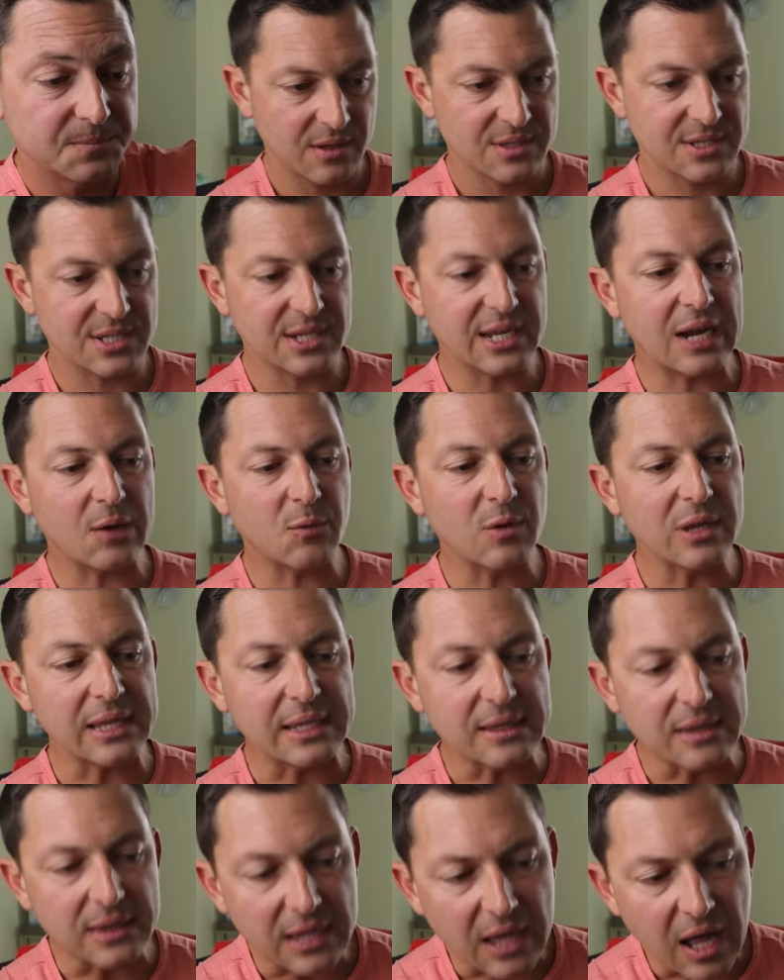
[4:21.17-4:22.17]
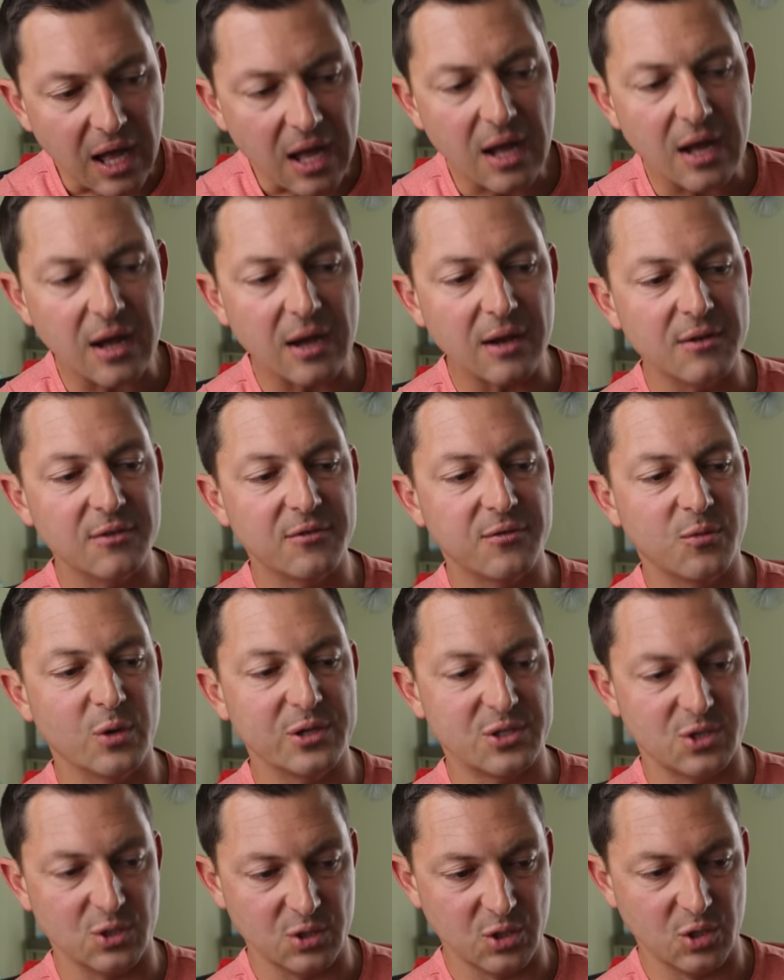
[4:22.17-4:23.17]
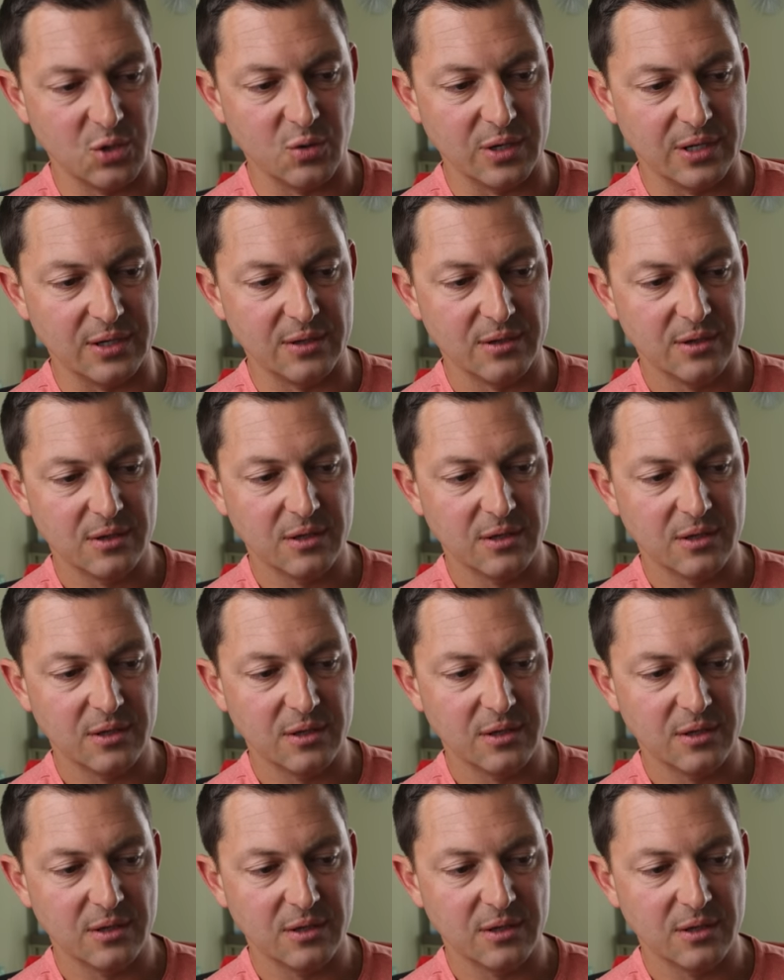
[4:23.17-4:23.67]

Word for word: So you got to really love what you're doing.